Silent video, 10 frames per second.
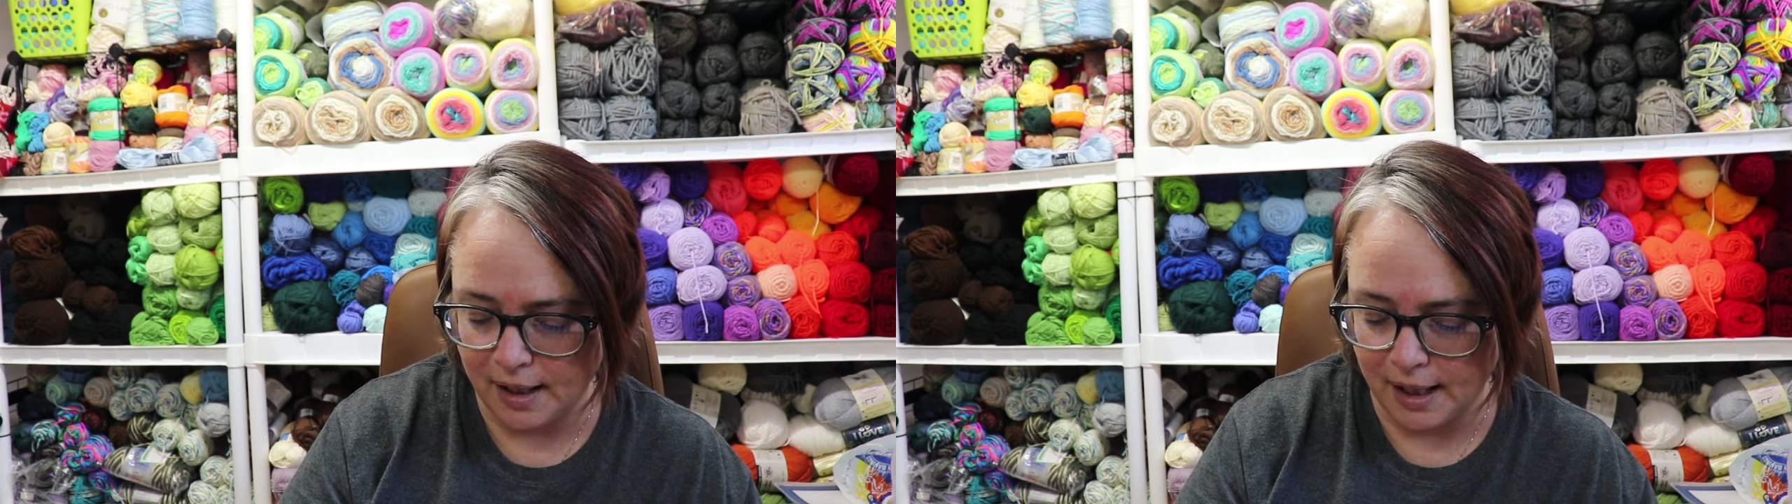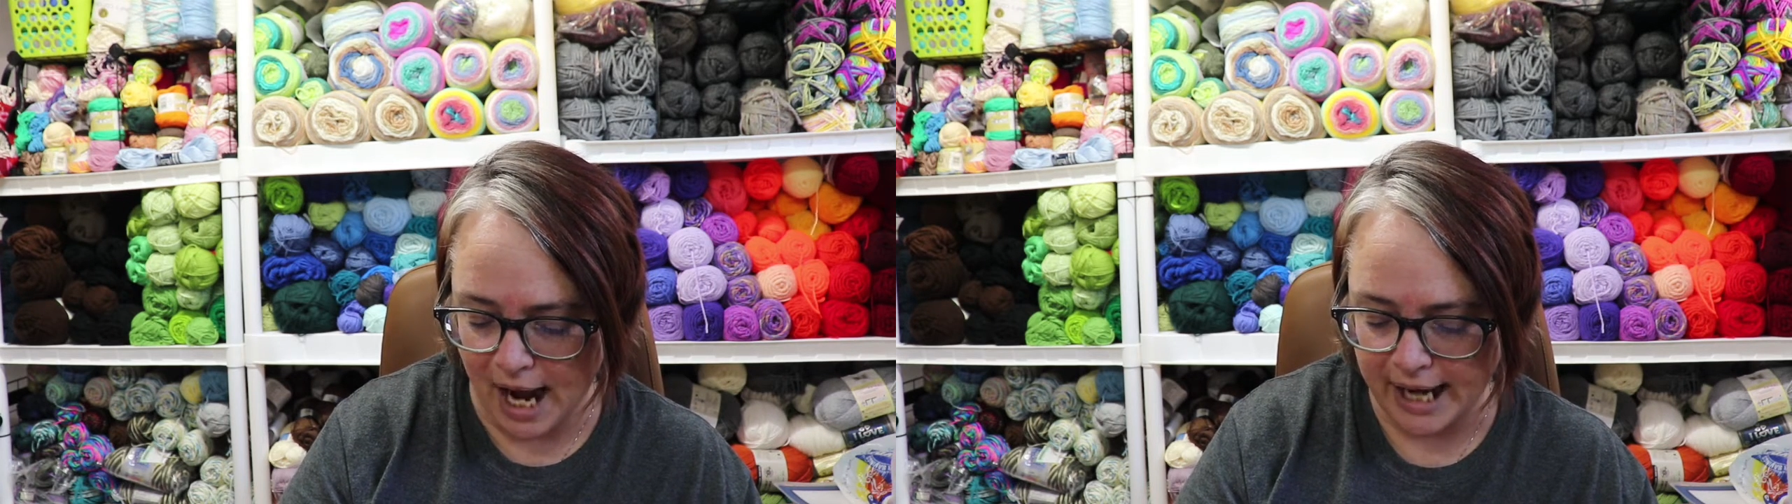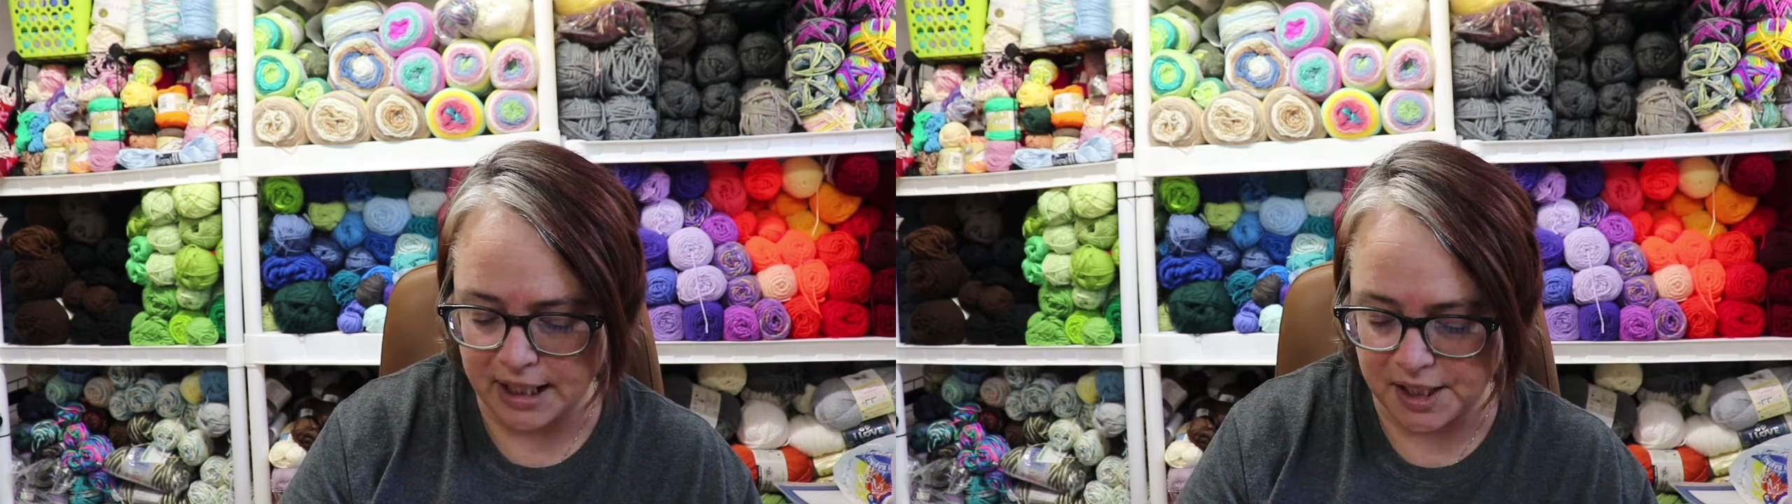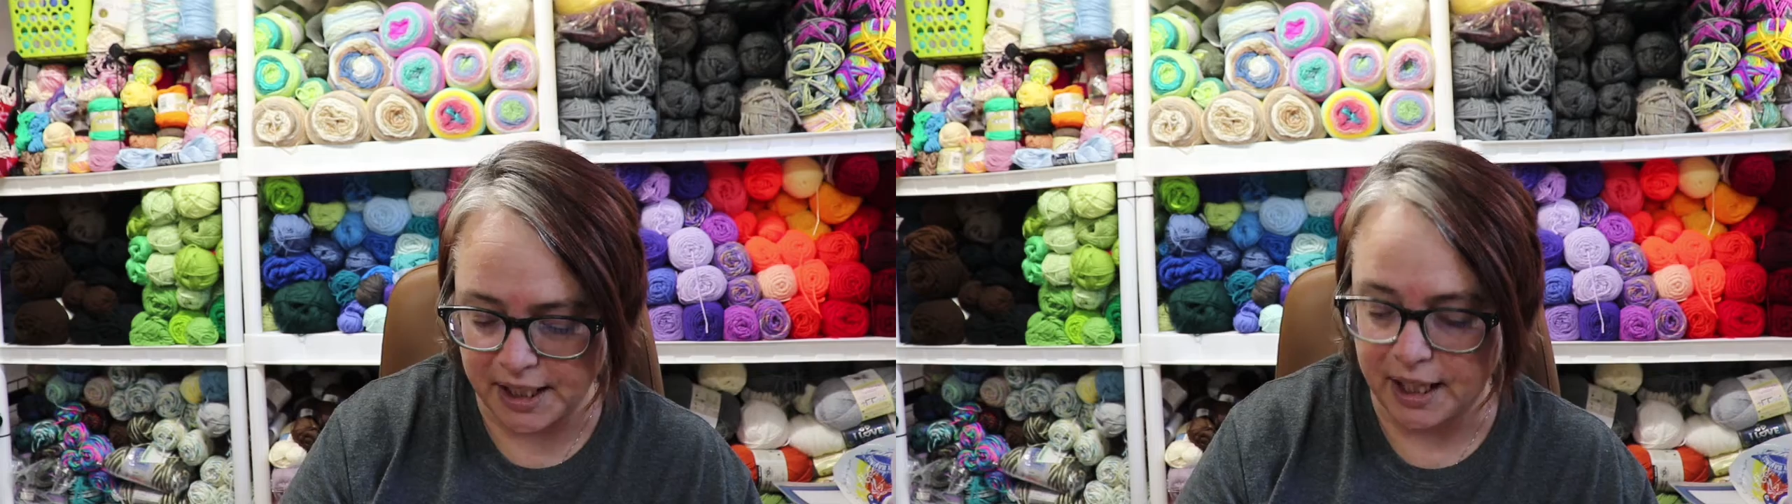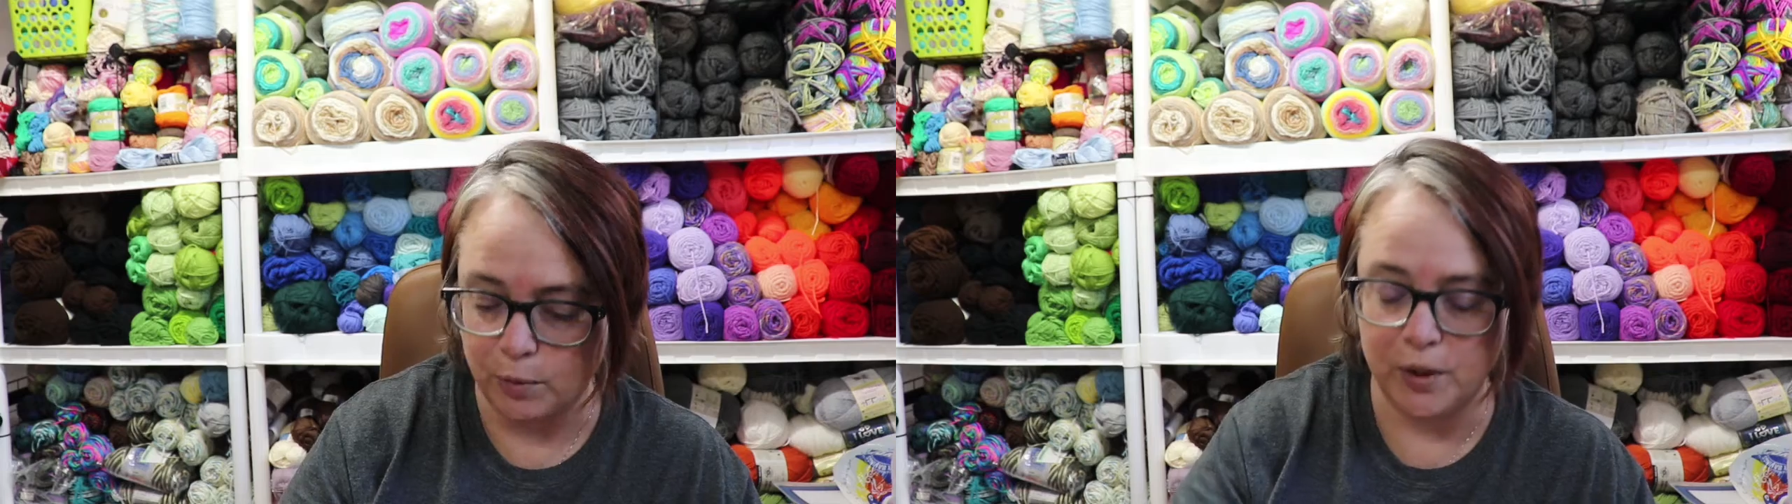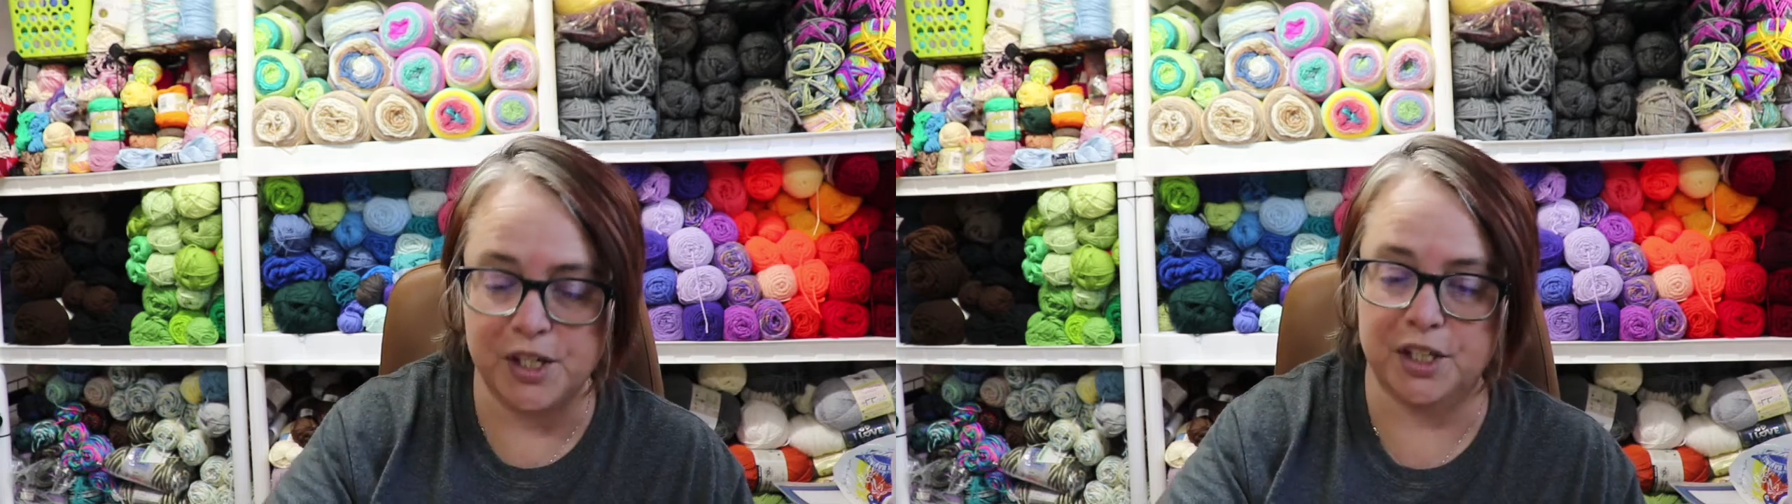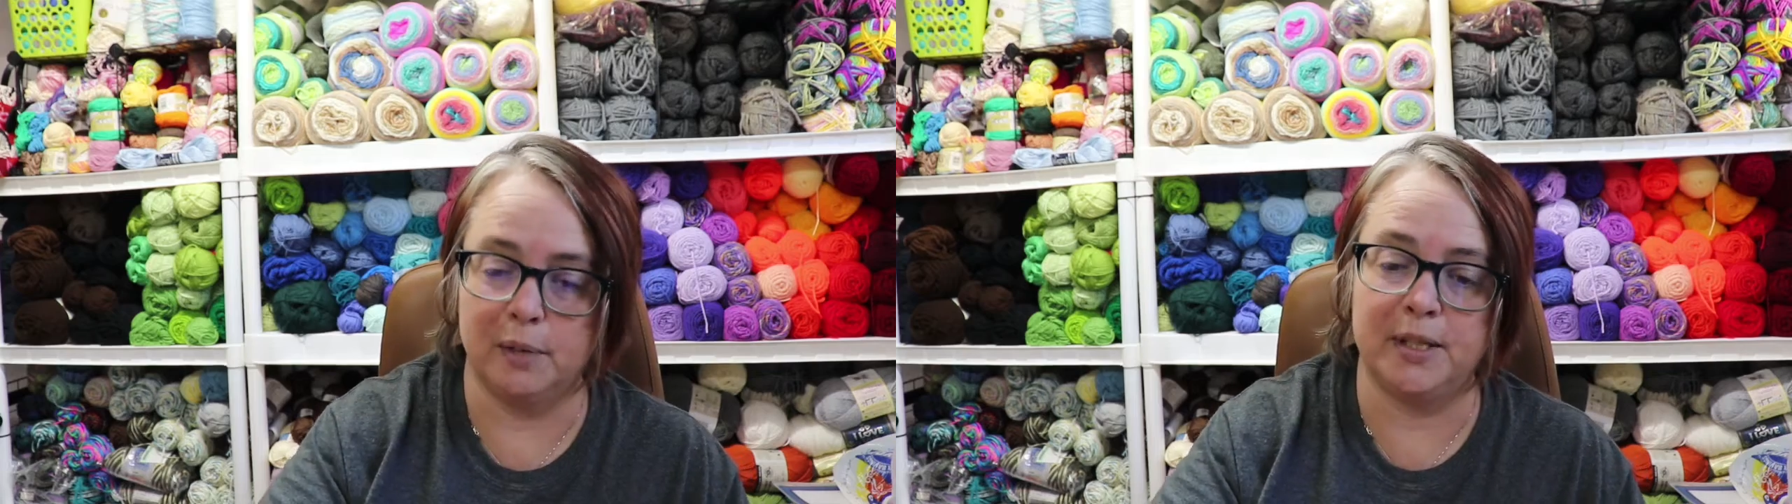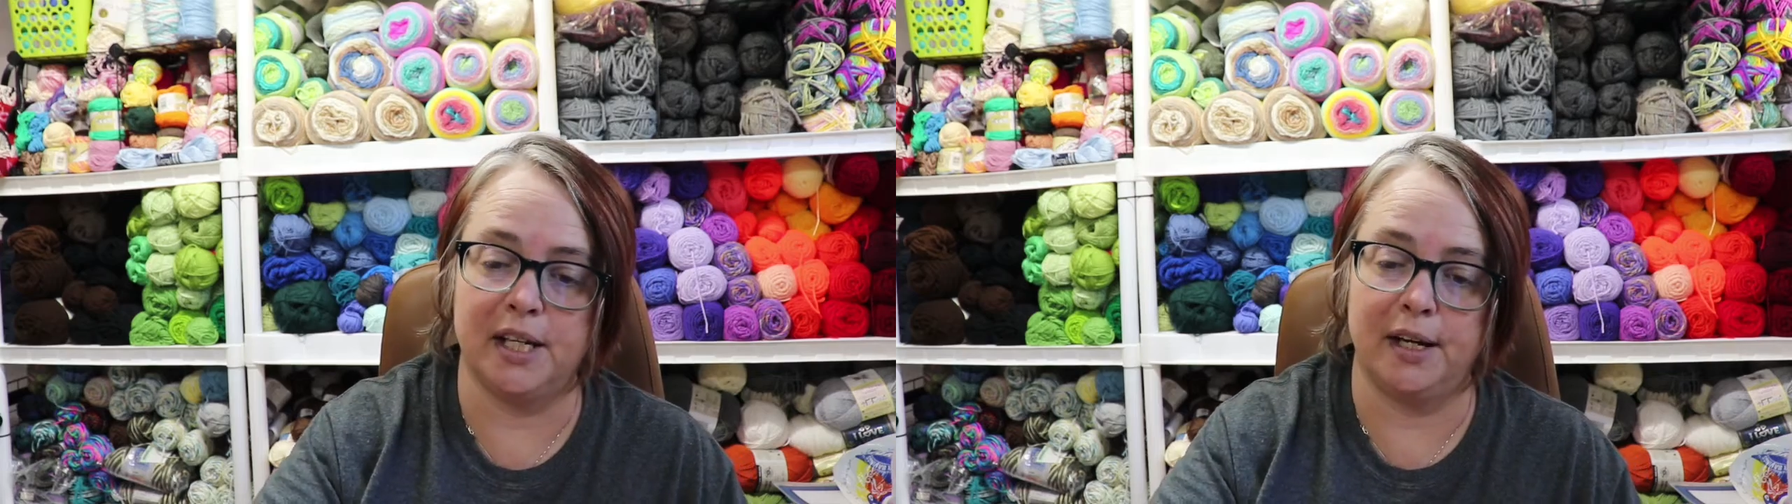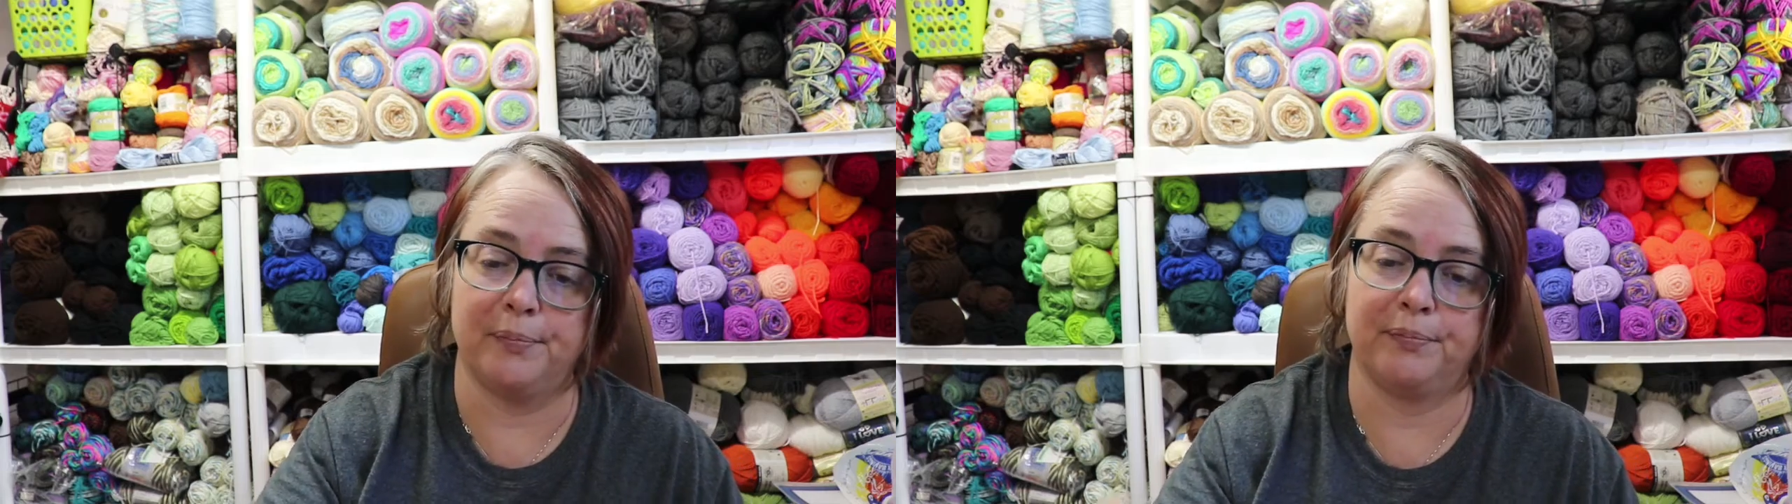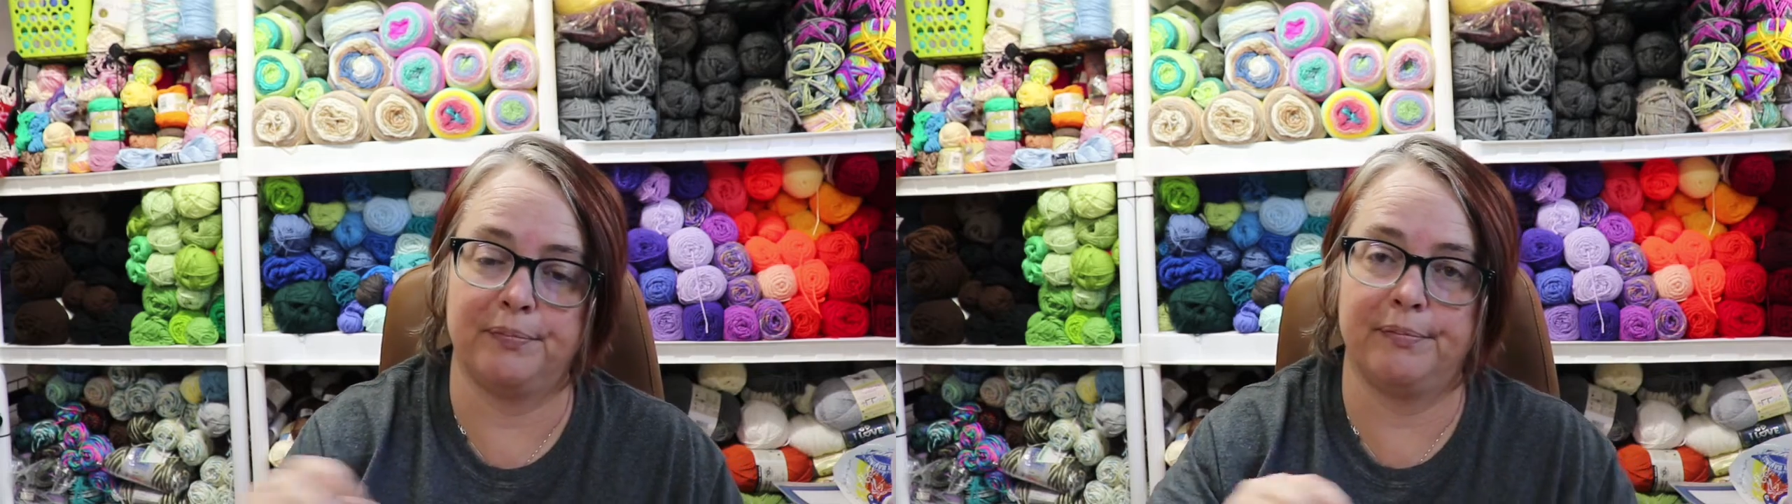19, which, let me tell you,